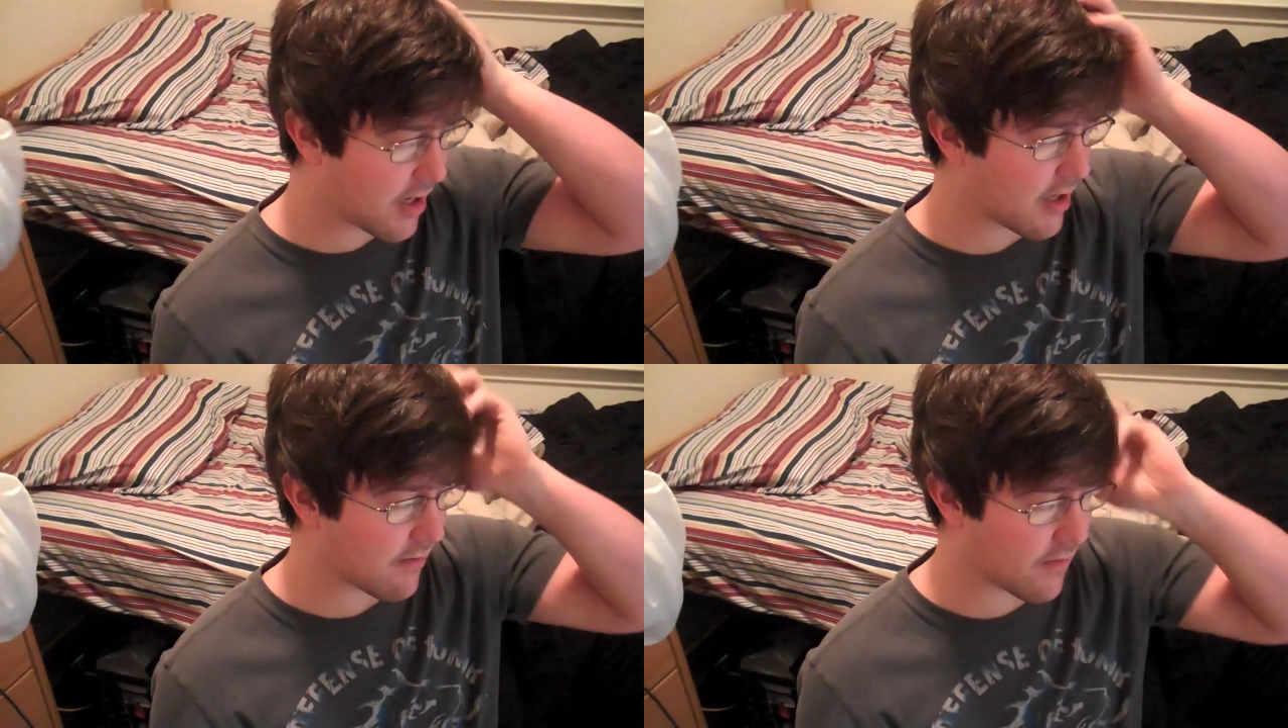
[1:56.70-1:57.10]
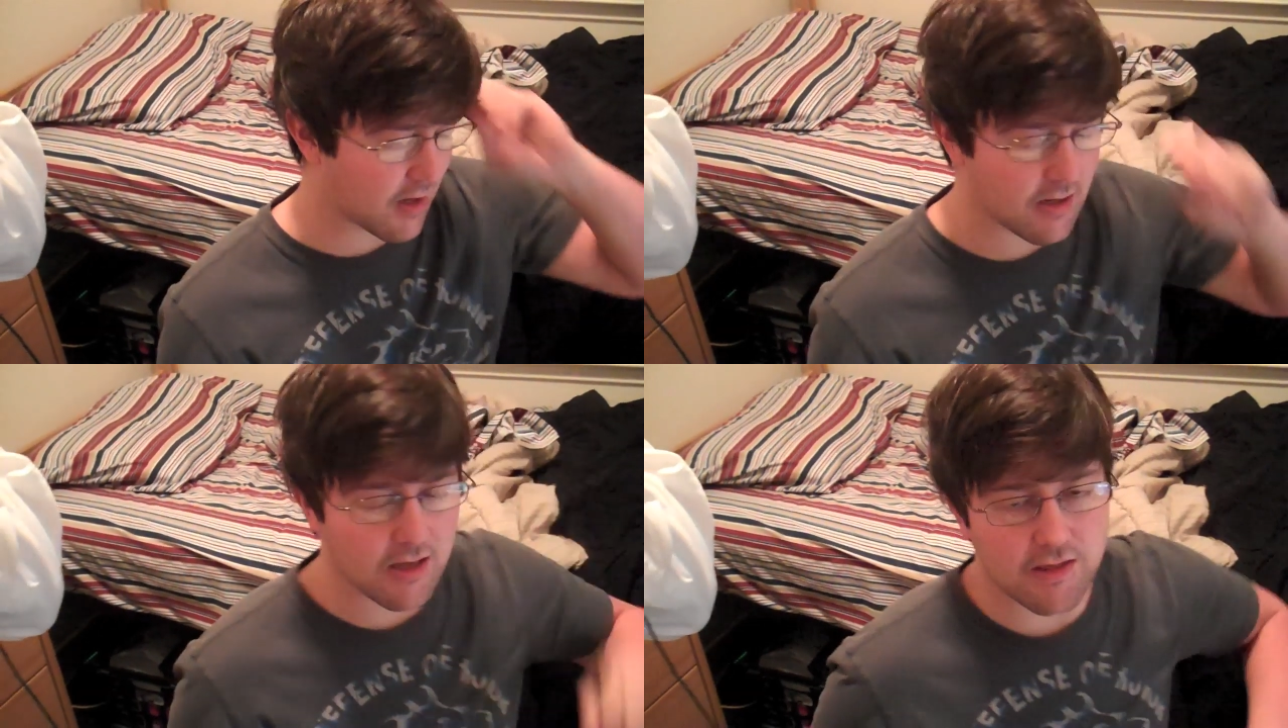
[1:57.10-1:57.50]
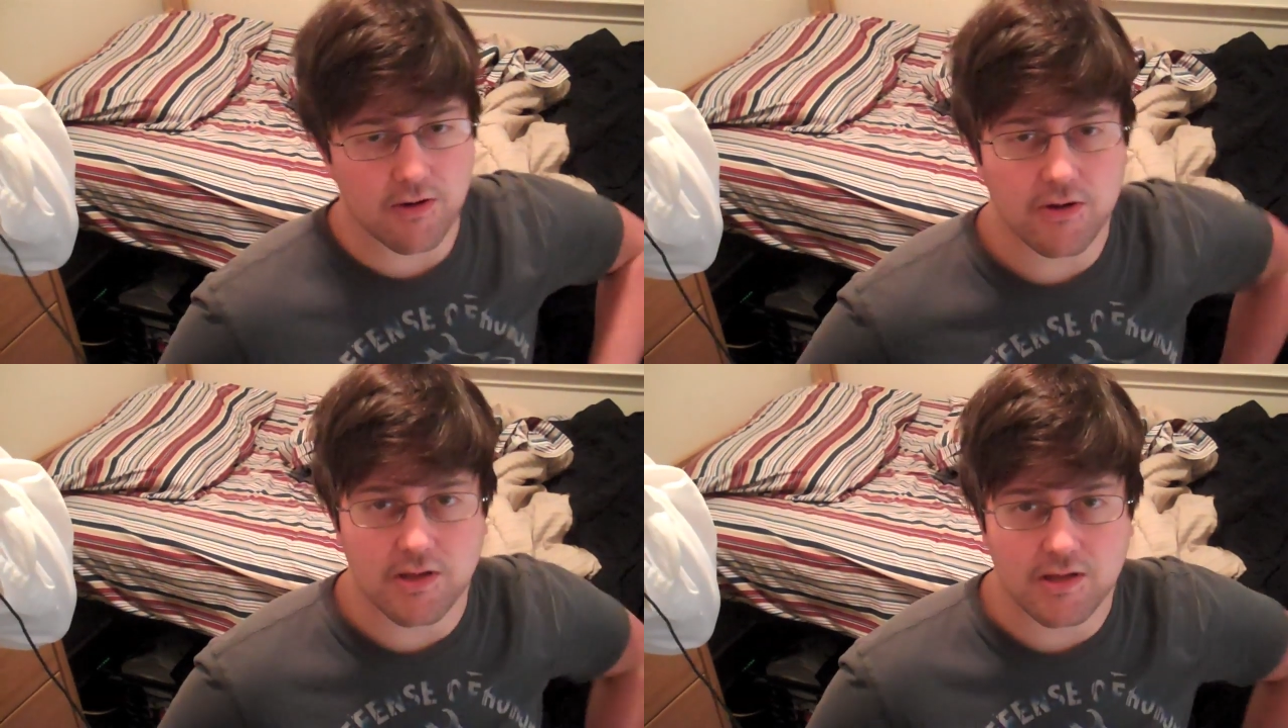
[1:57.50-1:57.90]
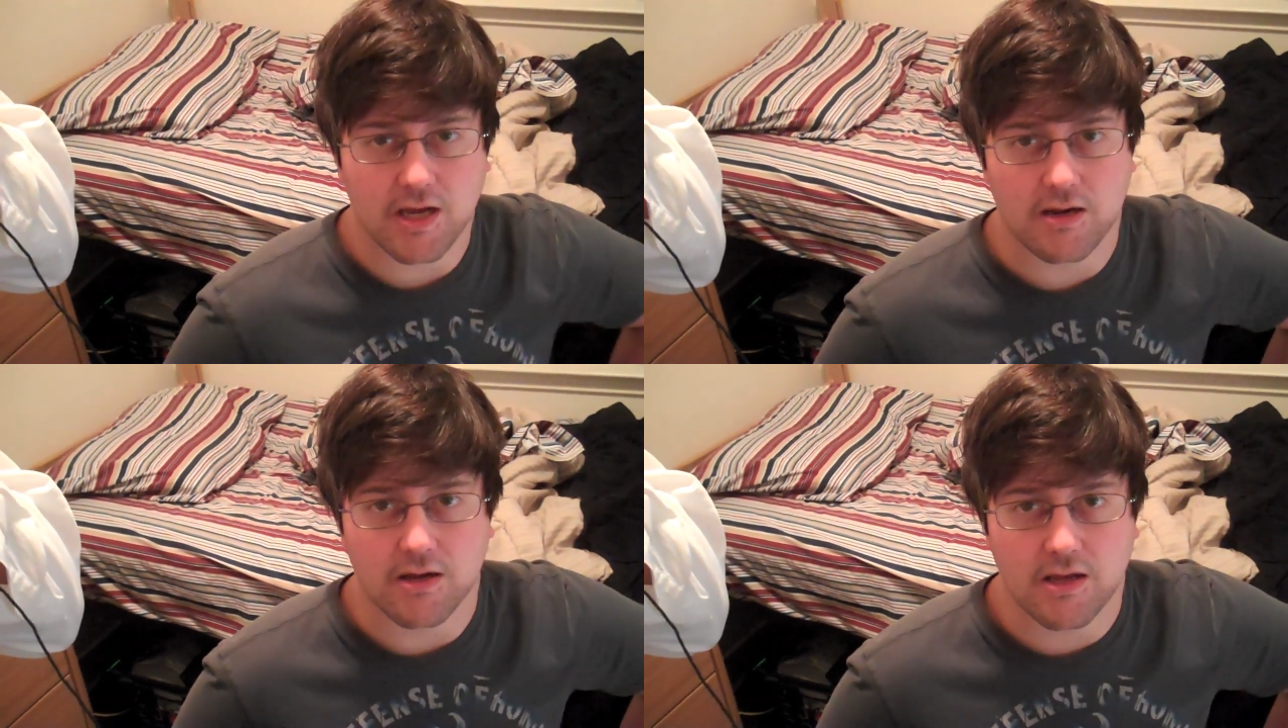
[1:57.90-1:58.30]
have editing theories and
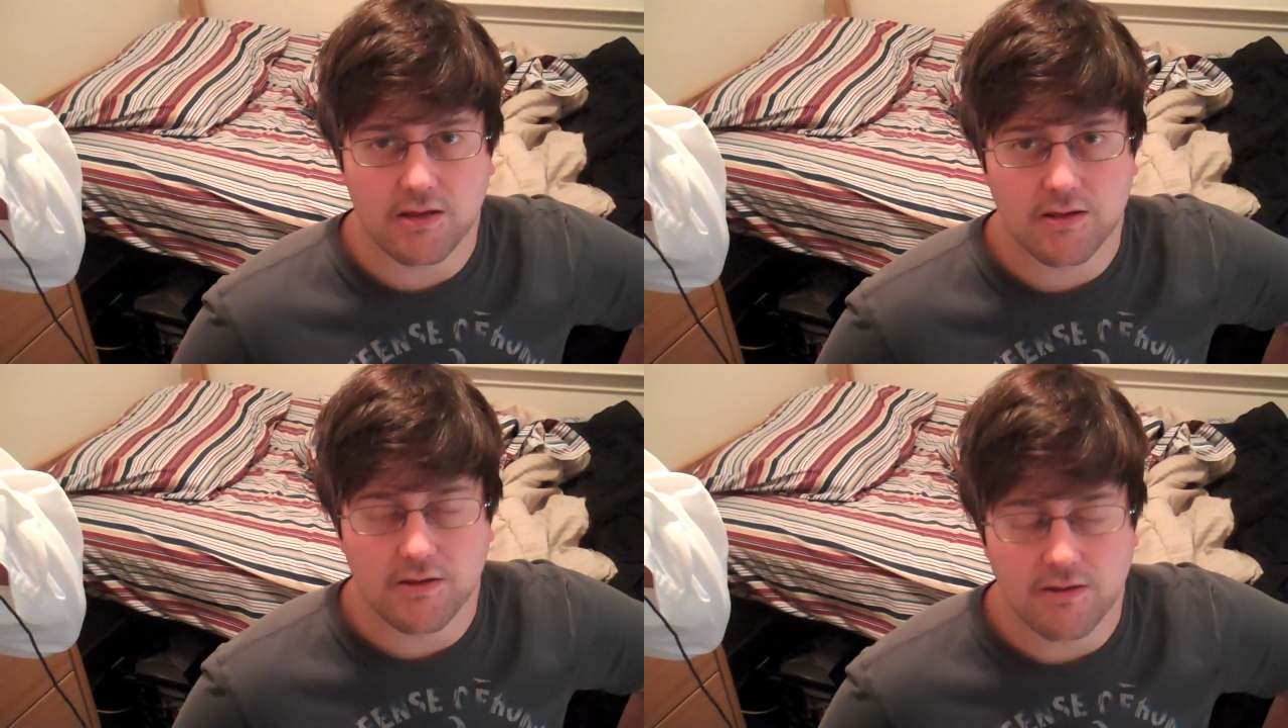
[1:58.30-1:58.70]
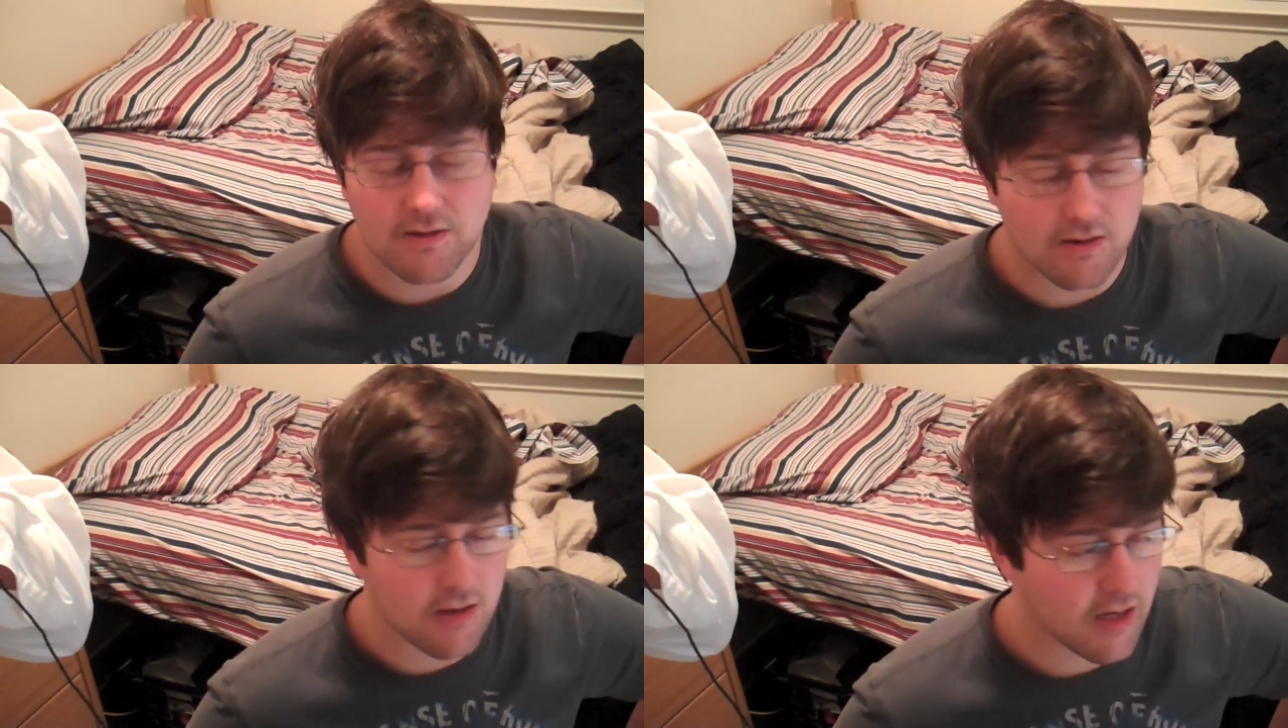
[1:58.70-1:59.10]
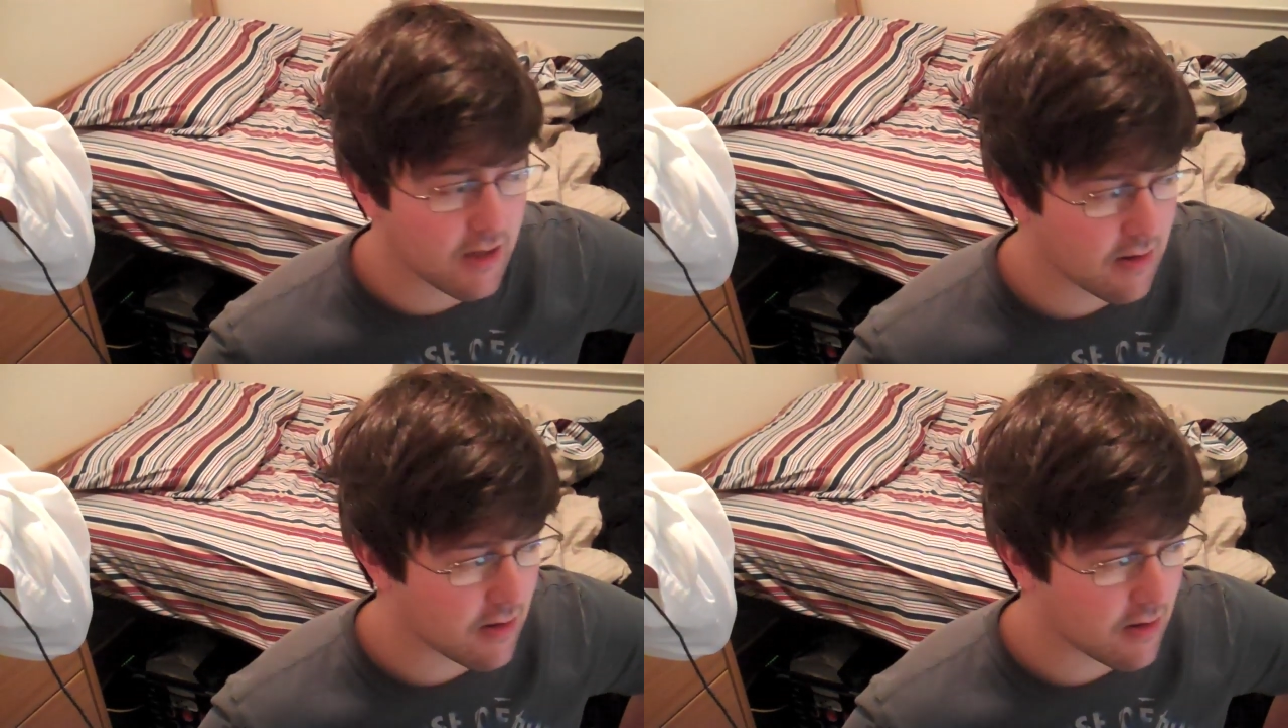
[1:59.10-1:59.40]
techniques class,